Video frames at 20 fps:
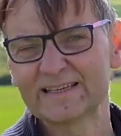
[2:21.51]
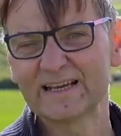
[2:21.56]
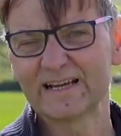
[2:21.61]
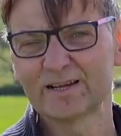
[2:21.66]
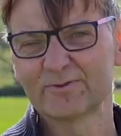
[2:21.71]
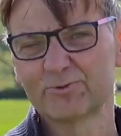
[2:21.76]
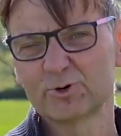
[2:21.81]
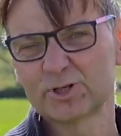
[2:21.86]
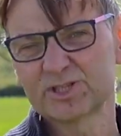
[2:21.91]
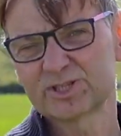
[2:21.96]

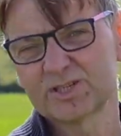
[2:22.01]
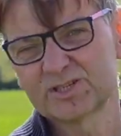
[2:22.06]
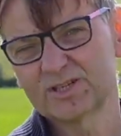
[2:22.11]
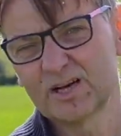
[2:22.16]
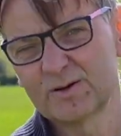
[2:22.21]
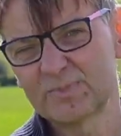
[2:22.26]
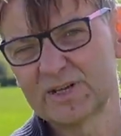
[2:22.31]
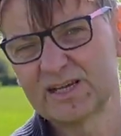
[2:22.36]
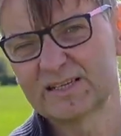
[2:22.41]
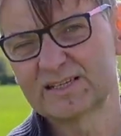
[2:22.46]
yellow rust as
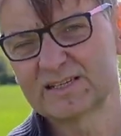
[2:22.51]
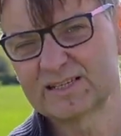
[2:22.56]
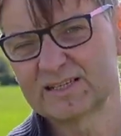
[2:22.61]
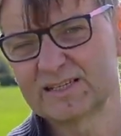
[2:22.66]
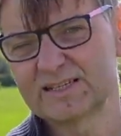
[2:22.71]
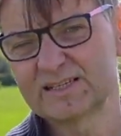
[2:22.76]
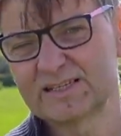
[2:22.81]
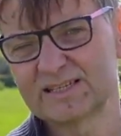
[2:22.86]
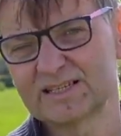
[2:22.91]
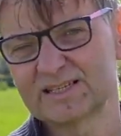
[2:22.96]
our main
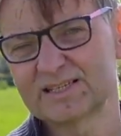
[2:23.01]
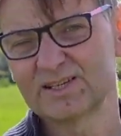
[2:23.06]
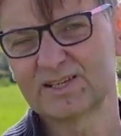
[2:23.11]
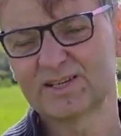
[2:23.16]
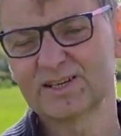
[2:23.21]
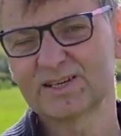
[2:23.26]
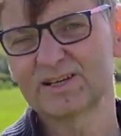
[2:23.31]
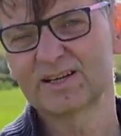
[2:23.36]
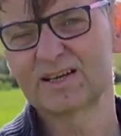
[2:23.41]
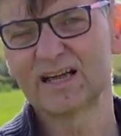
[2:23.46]
disease this
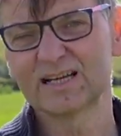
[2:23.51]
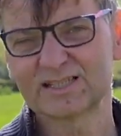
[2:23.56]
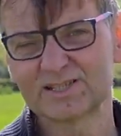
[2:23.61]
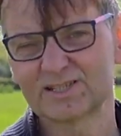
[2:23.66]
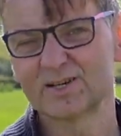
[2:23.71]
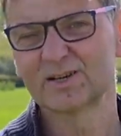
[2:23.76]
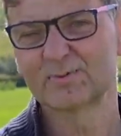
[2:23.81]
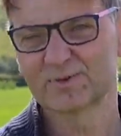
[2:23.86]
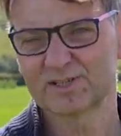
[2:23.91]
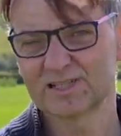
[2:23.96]
year. Last
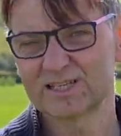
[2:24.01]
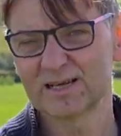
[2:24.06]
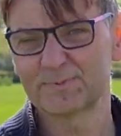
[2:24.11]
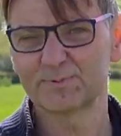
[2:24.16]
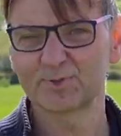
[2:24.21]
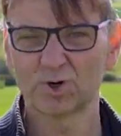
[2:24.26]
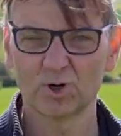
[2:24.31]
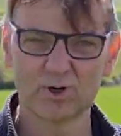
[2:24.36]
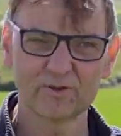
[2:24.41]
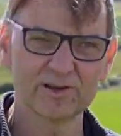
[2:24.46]
year it was
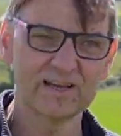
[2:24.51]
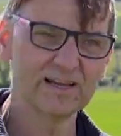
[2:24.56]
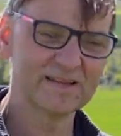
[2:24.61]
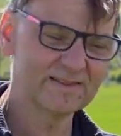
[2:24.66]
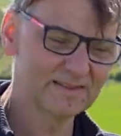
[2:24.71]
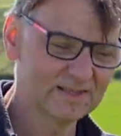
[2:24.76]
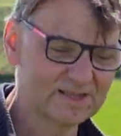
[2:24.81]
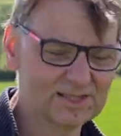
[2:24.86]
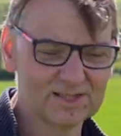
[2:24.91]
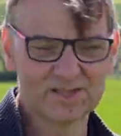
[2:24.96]

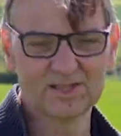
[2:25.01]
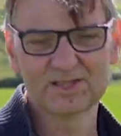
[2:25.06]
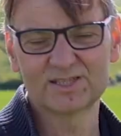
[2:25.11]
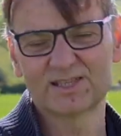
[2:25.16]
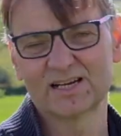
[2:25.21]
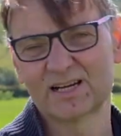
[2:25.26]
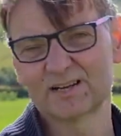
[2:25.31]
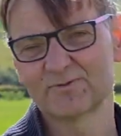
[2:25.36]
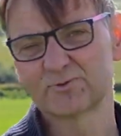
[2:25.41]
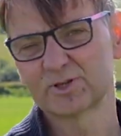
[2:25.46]
septoria, this year it's
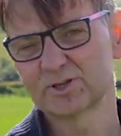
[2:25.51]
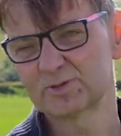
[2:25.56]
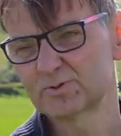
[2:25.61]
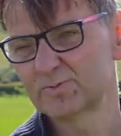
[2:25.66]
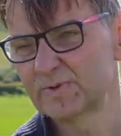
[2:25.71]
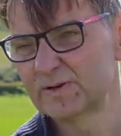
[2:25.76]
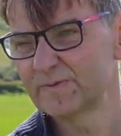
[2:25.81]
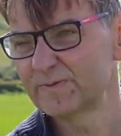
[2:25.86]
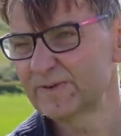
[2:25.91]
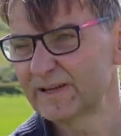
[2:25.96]
yellow rust we've
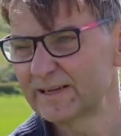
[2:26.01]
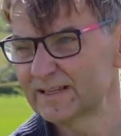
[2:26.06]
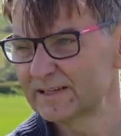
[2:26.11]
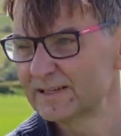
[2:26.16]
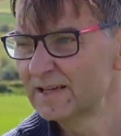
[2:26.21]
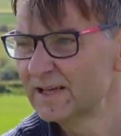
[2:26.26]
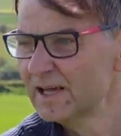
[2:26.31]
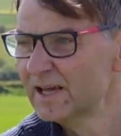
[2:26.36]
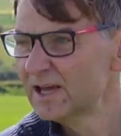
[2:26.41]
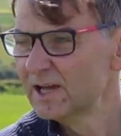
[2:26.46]
been
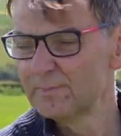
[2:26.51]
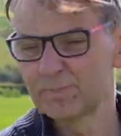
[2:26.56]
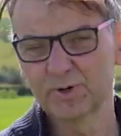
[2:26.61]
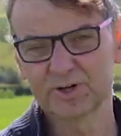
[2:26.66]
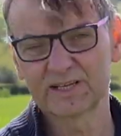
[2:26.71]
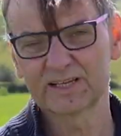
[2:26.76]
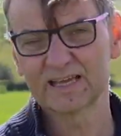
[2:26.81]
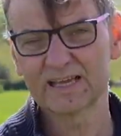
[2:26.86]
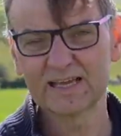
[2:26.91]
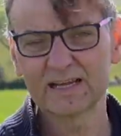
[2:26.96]
fighting. But
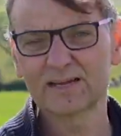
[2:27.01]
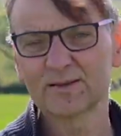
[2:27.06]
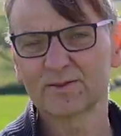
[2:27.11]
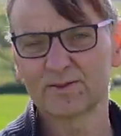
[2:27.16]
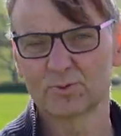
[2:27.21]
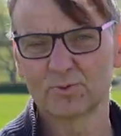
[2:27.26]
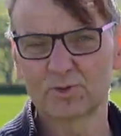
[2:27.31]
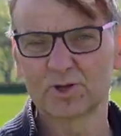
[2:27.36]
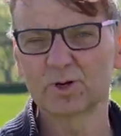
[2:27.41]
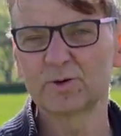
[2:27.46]
again,
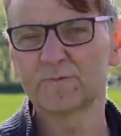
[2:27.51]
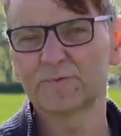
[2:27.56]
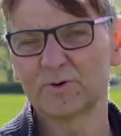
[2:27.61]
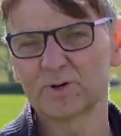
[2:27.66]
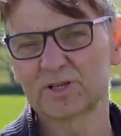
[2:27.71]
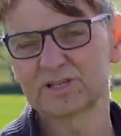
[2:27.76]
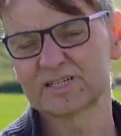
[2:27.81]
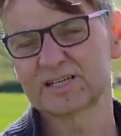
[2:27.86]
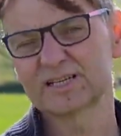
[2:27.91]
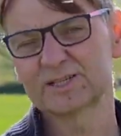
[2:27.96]
through good
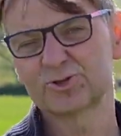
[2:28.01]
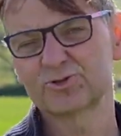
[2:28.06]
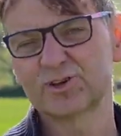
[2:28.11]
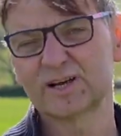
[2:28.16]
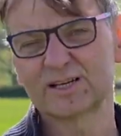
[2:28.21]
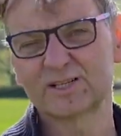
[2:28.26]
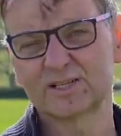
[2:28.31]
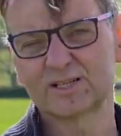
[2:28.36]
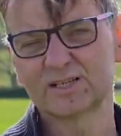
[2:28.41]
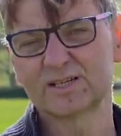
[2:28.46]
fungicide
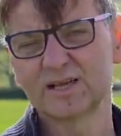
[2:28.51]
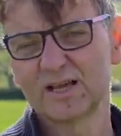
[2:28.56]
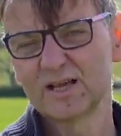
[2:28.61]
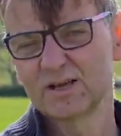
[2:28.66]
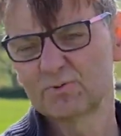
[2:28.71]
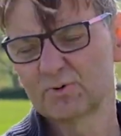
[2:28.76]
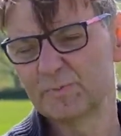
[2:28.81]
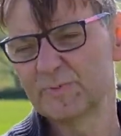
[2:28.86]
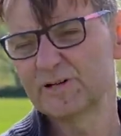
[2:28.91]
strategies, we've